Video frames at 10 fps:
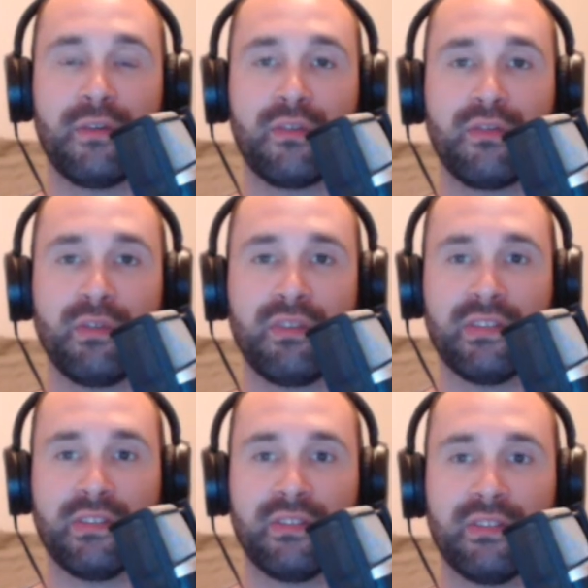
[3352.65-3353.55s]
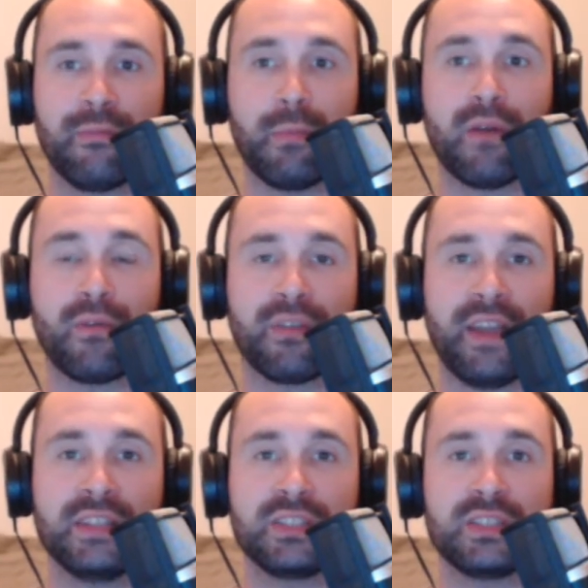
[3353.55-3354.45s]
first few seasons of Marvel's
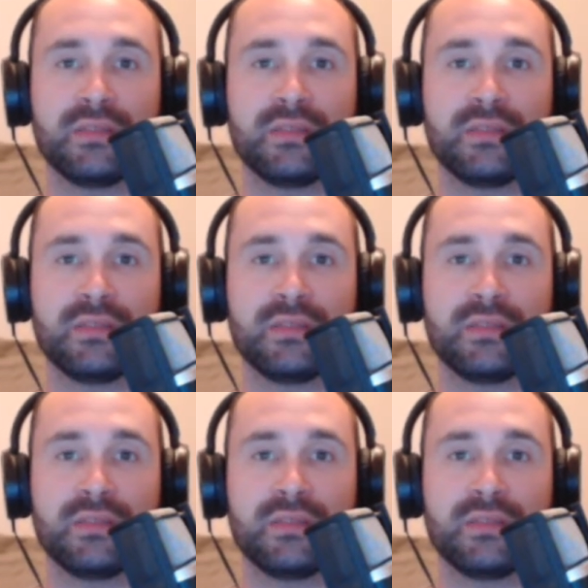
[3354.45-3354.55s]
Agents